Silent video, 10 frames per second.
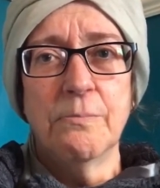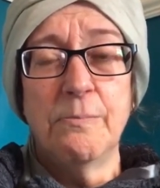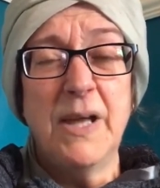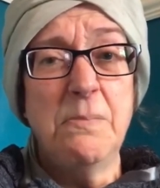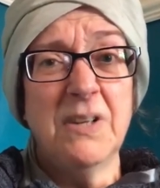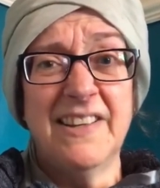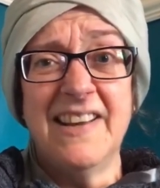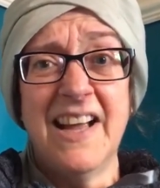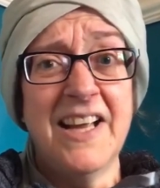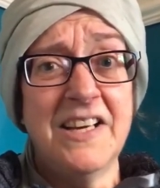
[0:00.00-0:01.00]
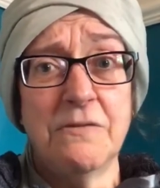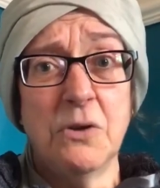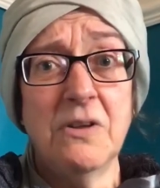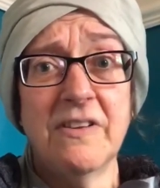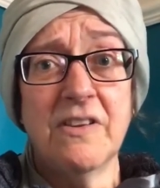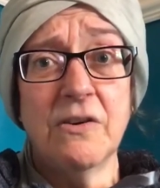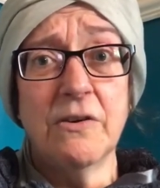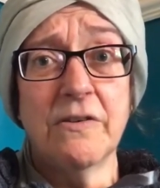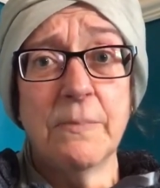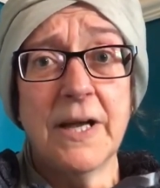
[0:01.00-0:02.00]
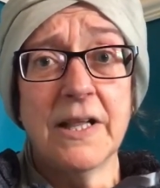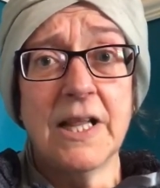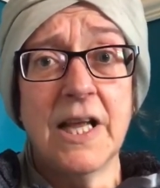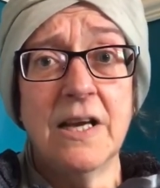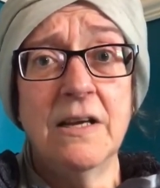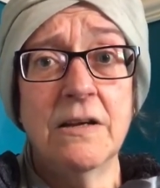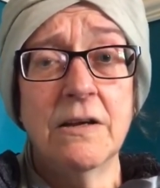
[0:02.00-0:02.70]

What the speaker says: People died of all sorts back then.